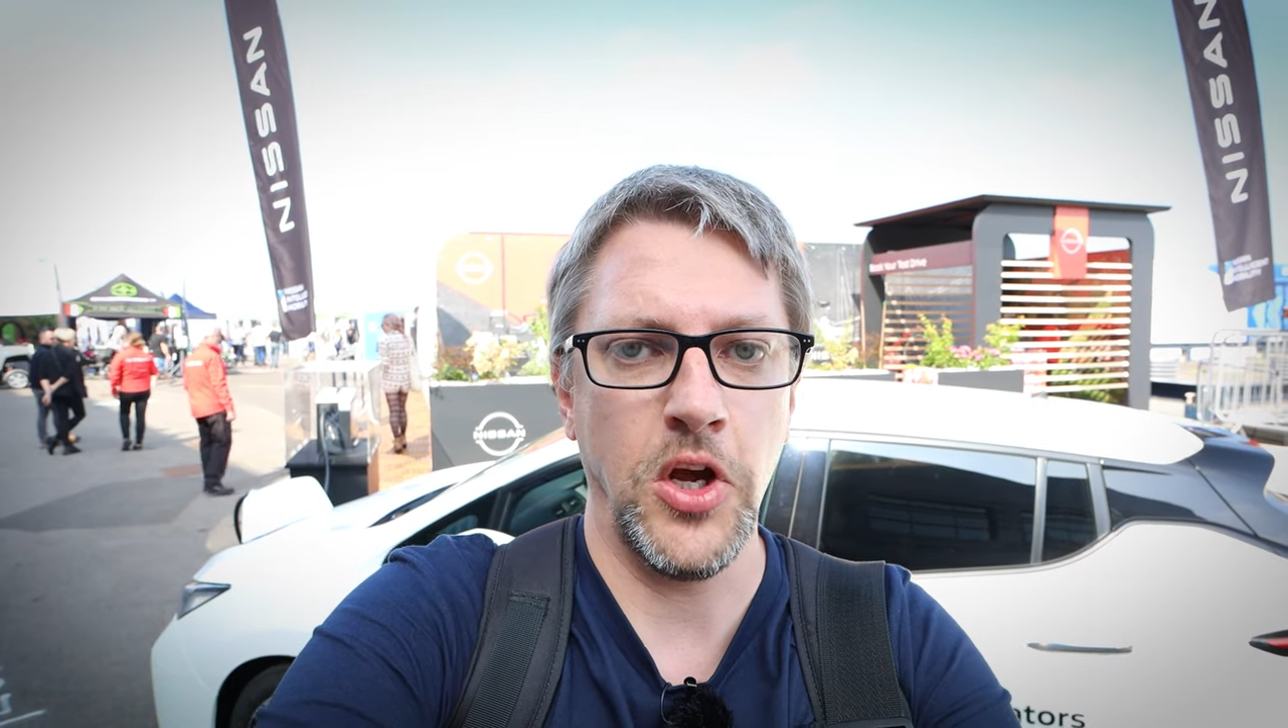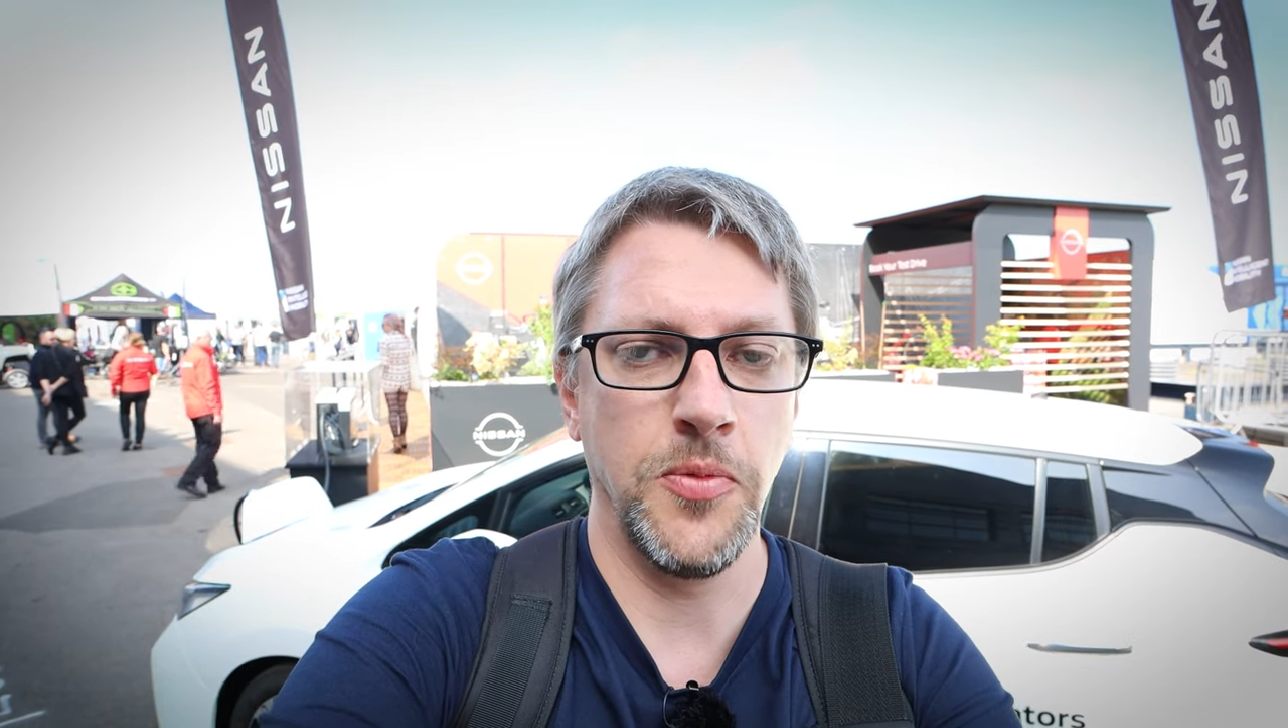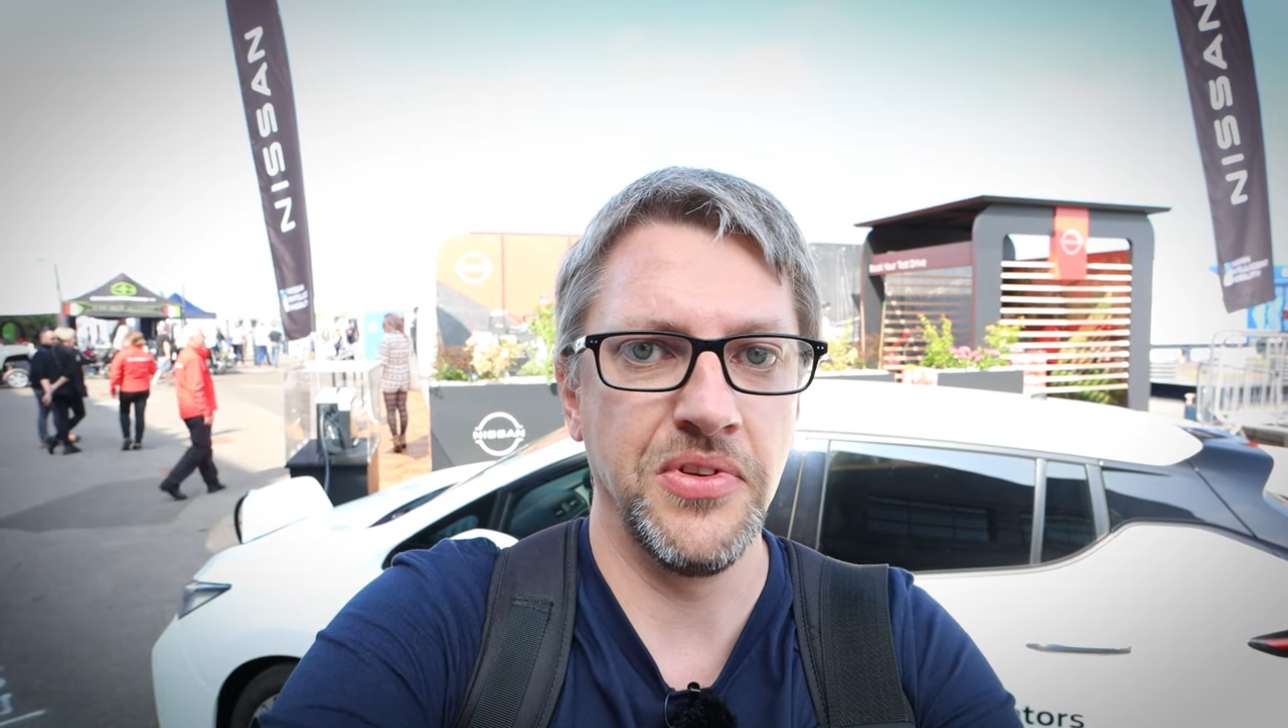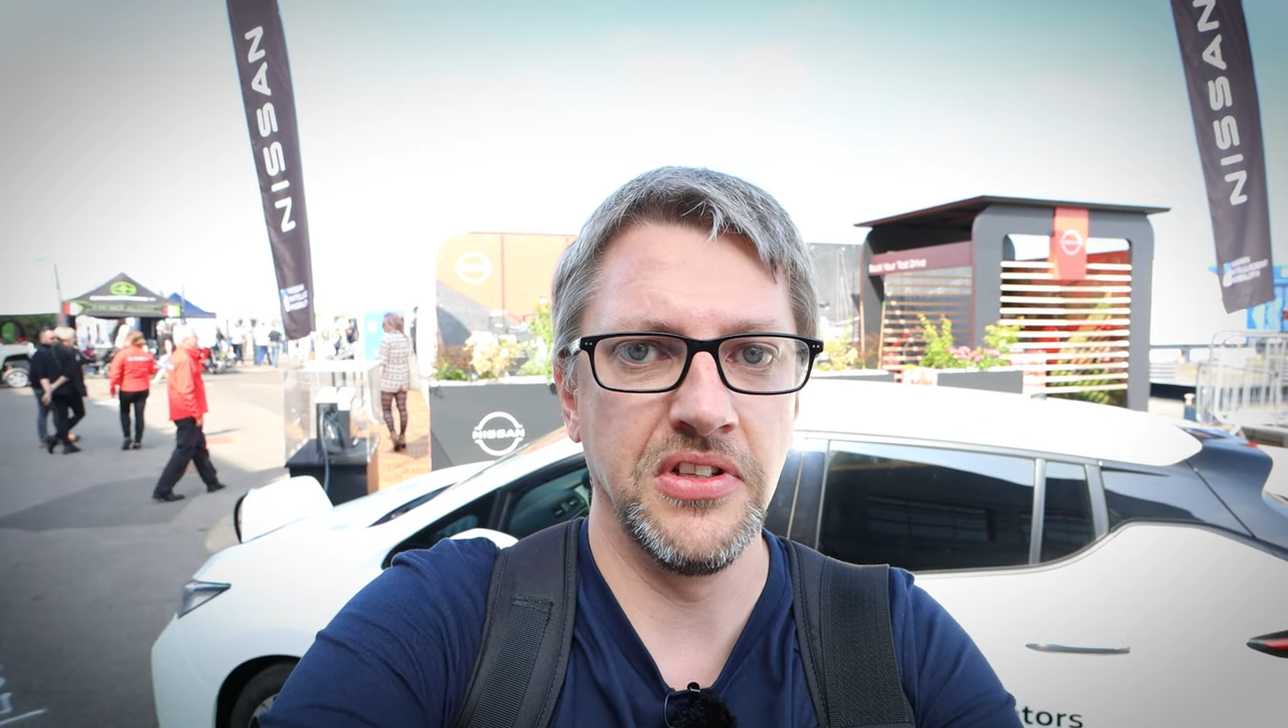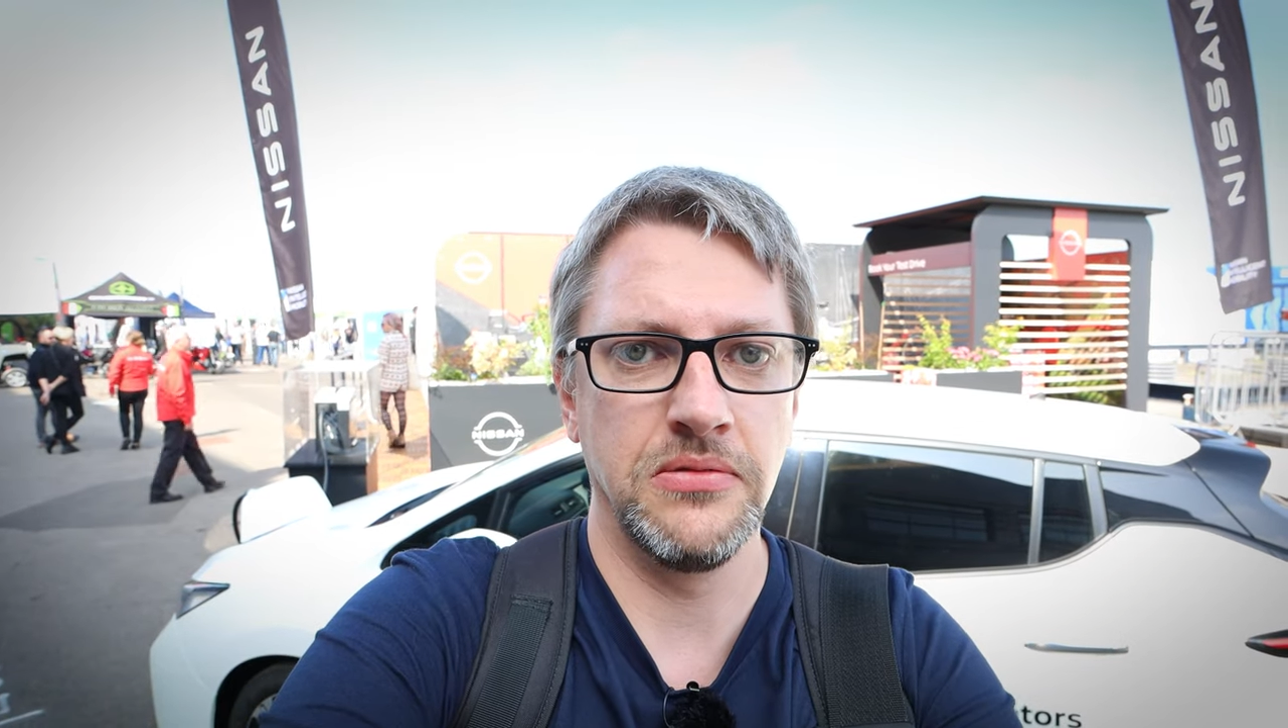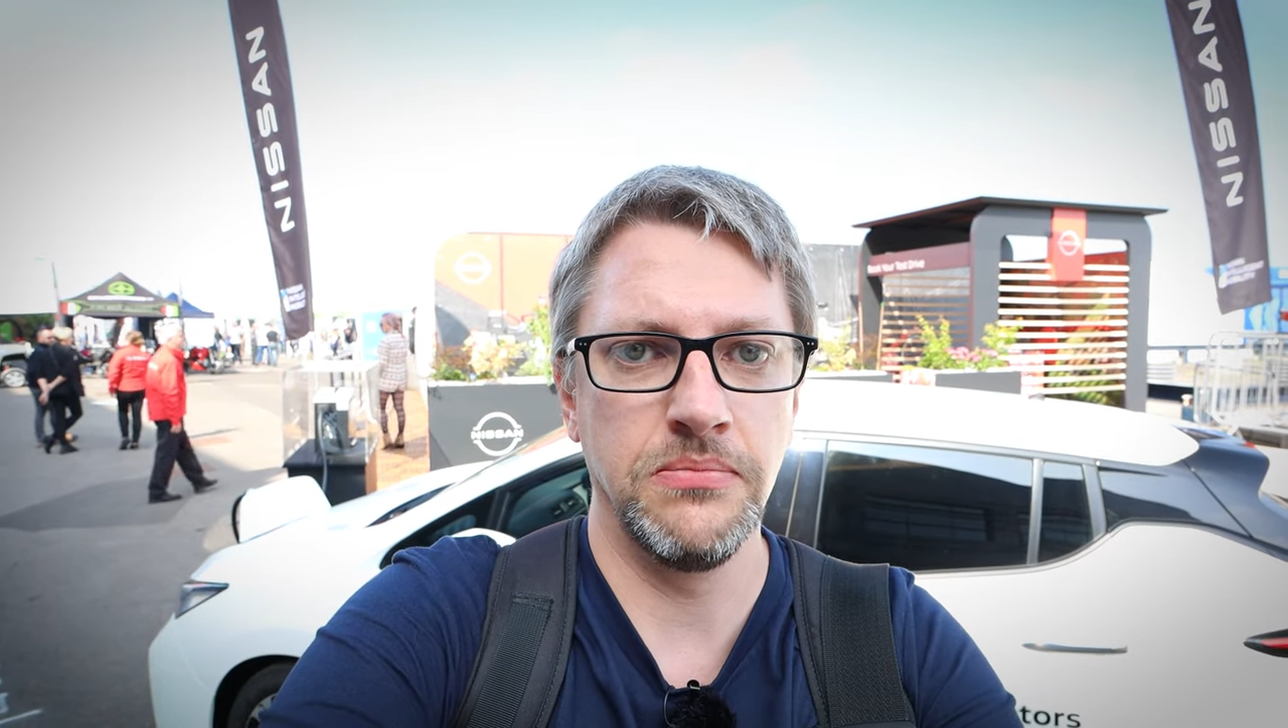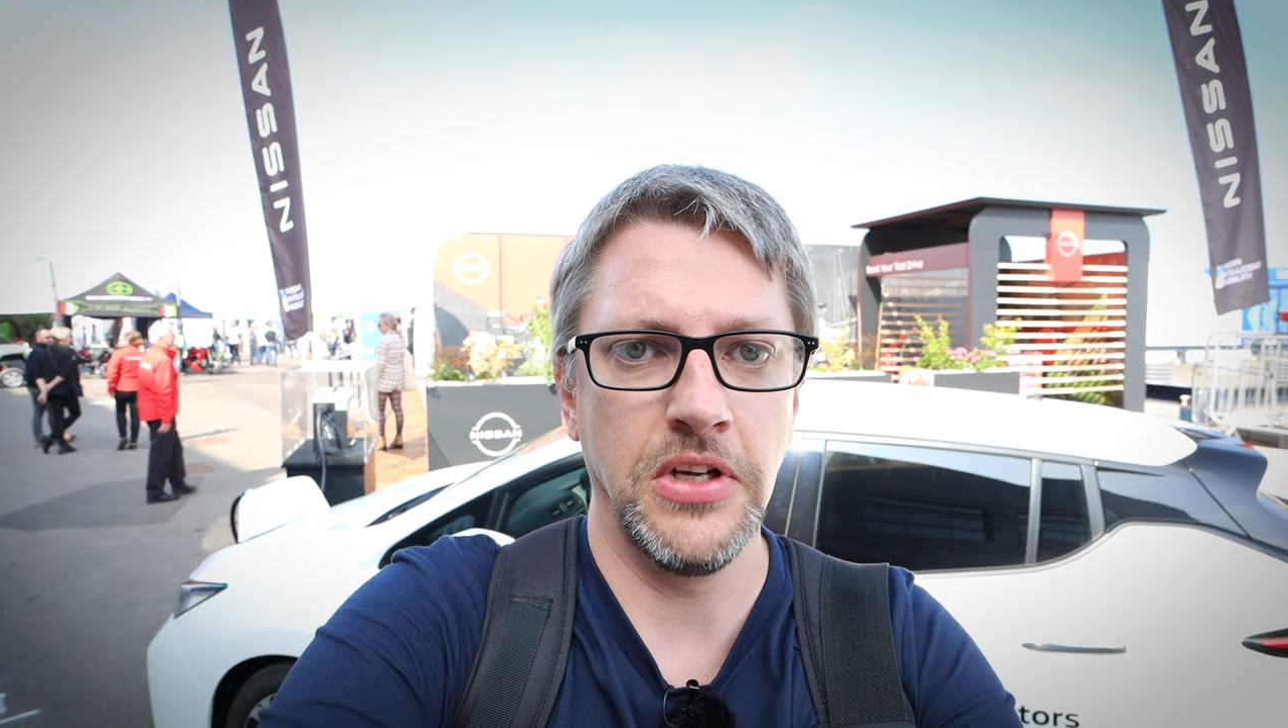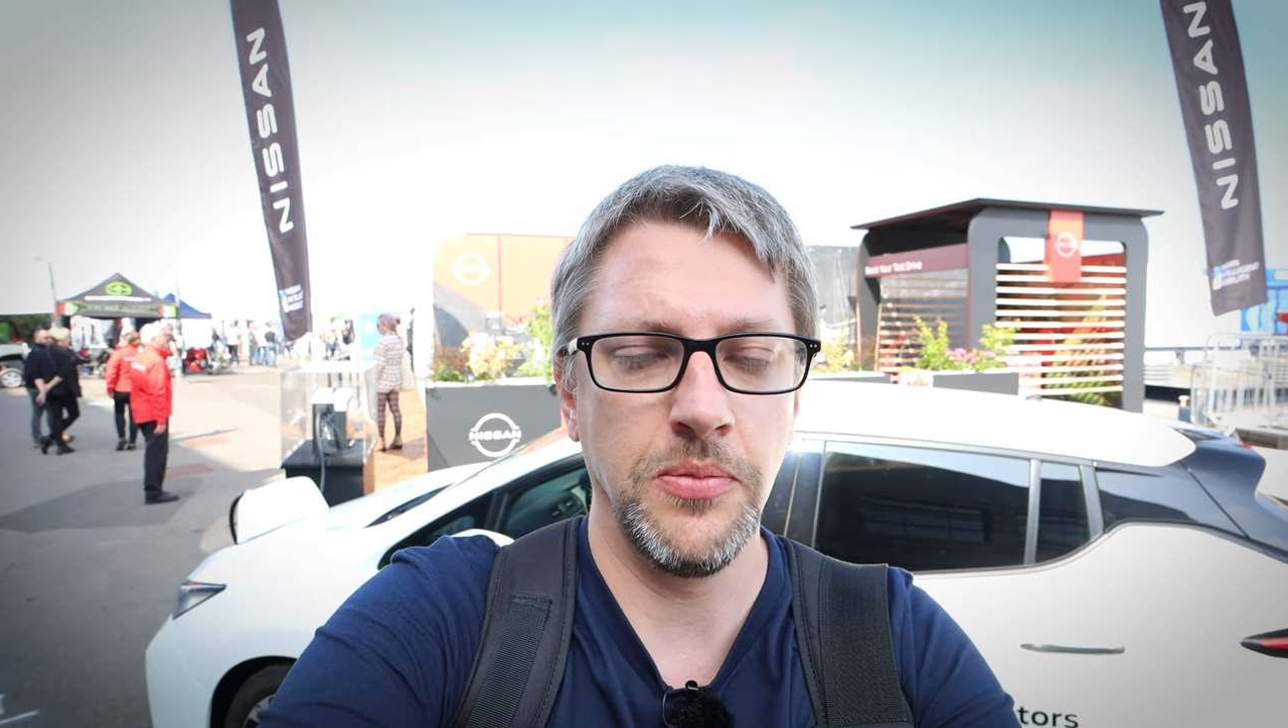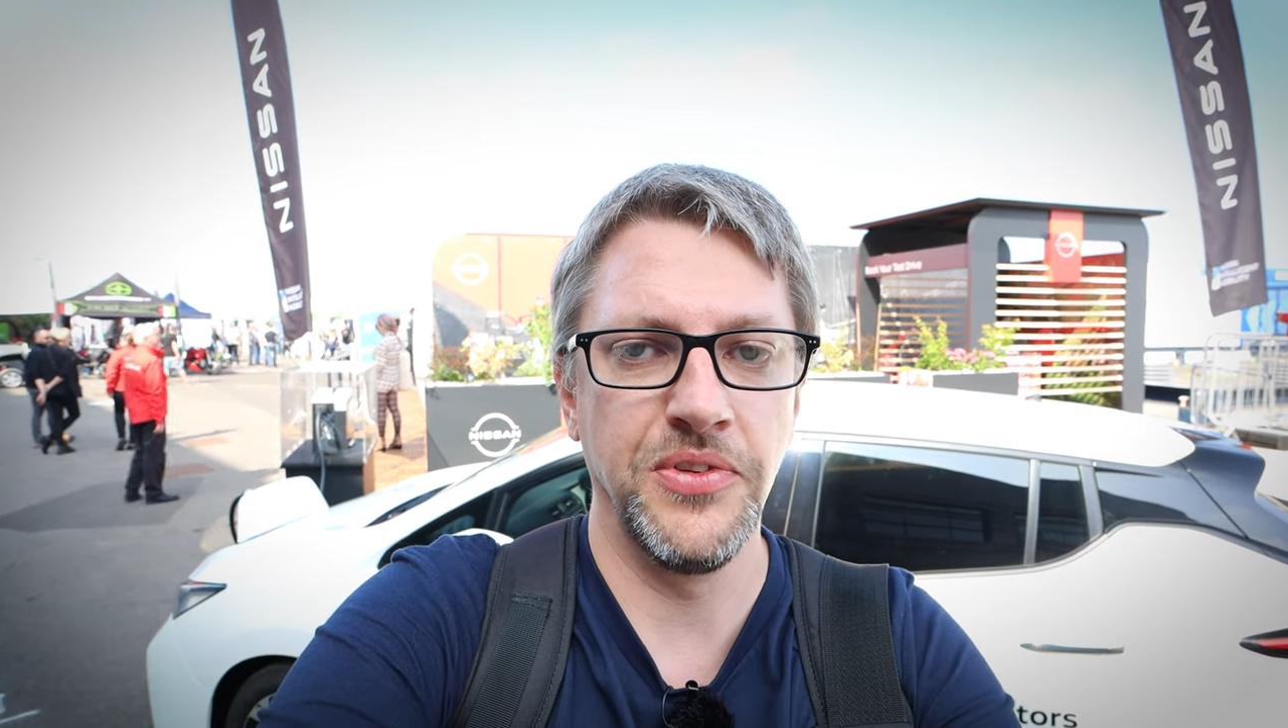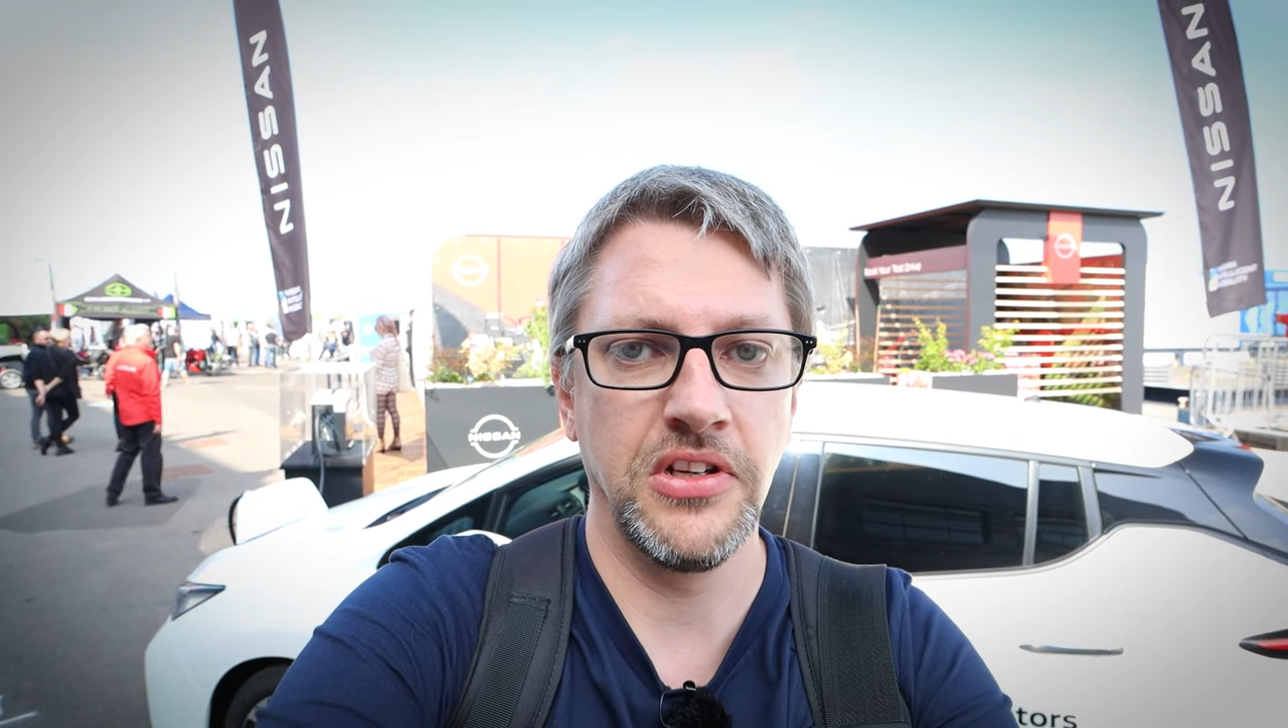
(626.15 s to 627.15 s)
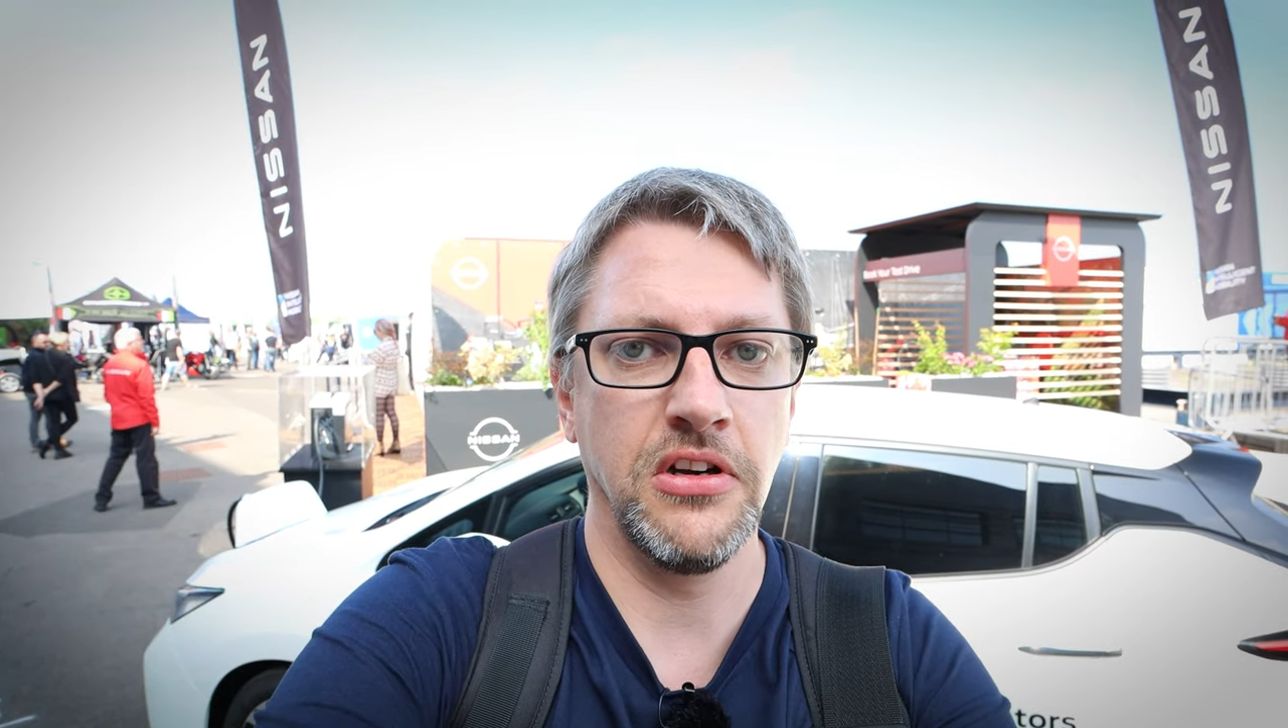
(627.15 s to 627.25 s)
open the